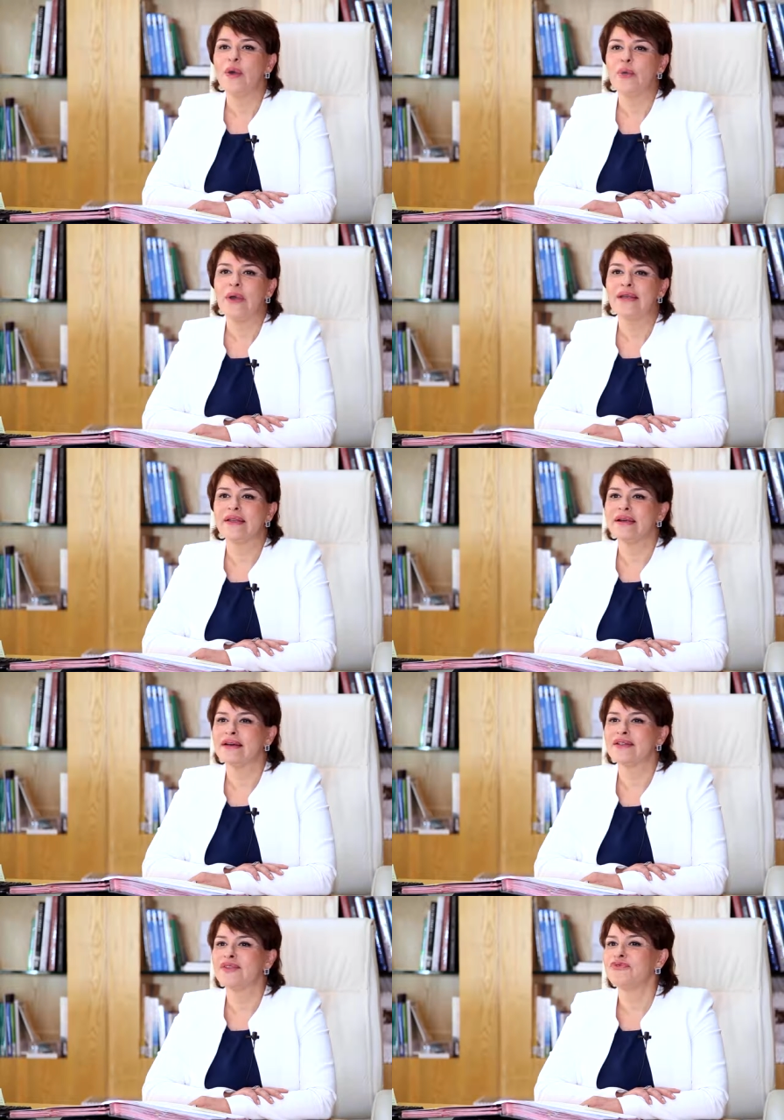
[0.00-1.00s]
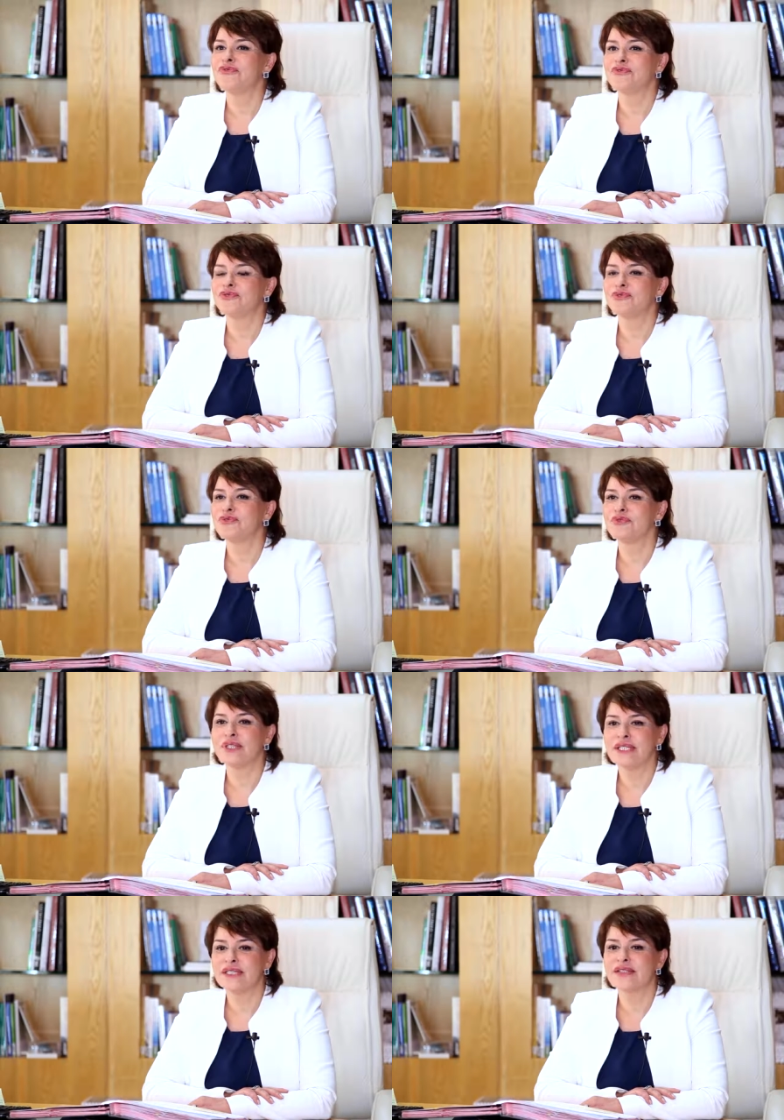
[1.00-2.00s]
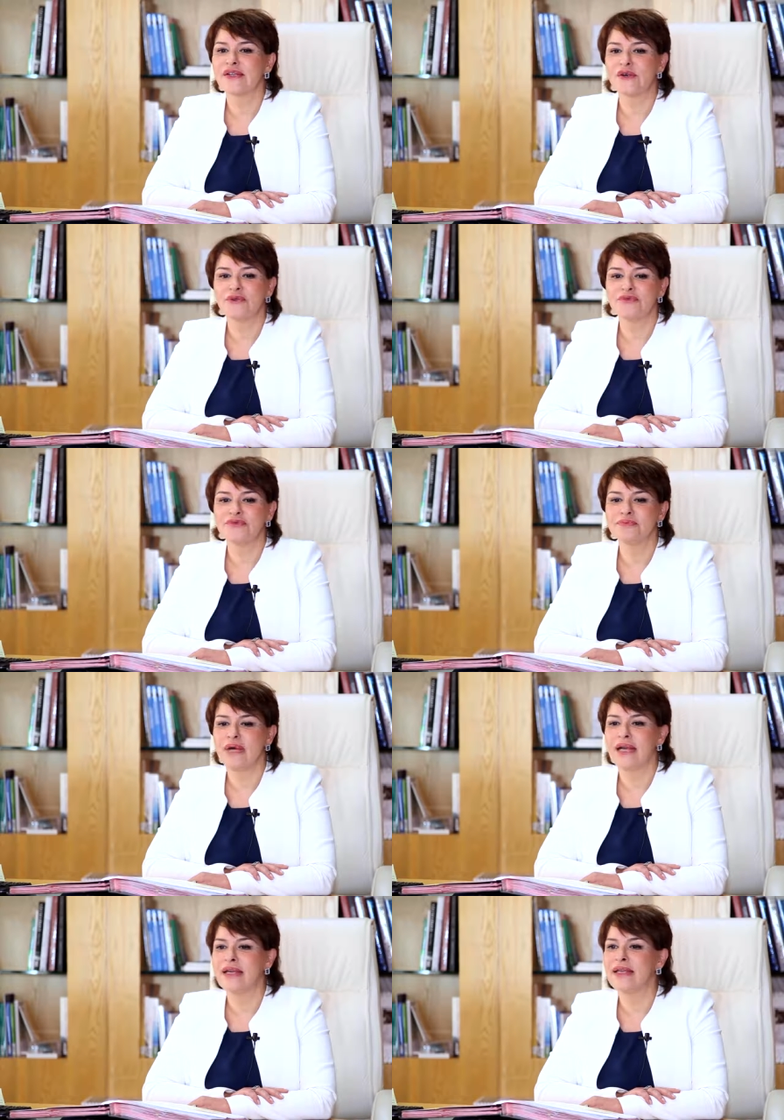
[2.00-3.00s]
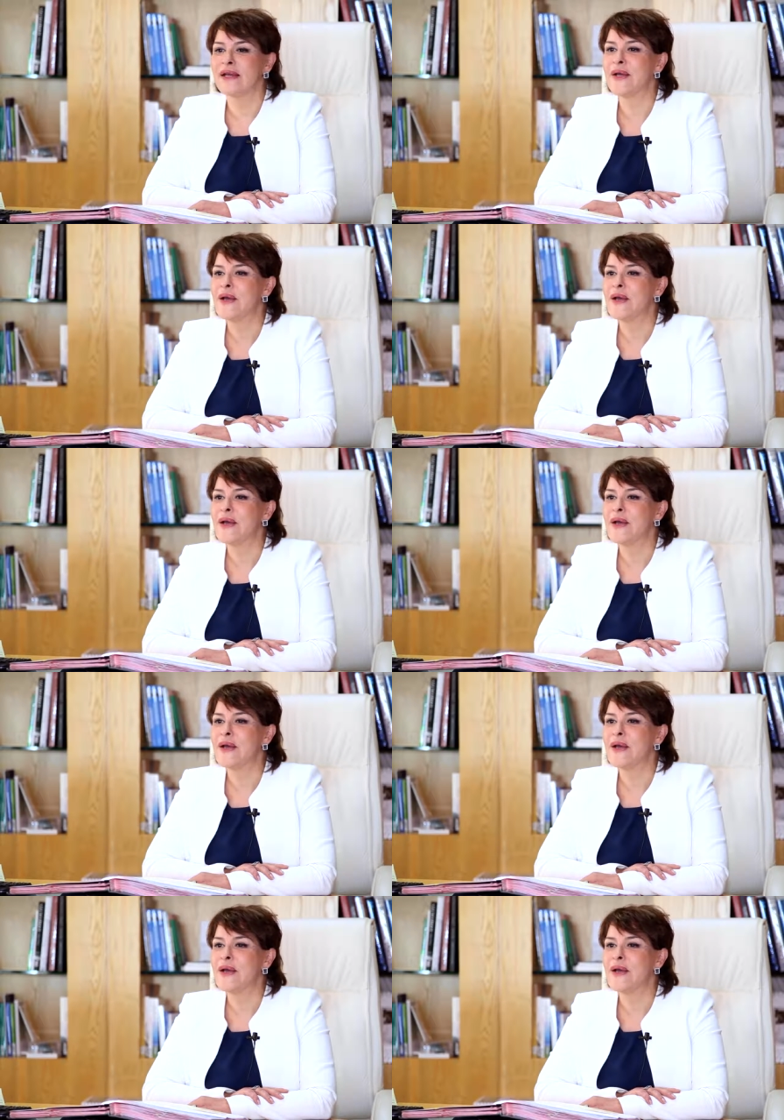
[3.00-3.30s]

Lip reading: when the souvenirs of my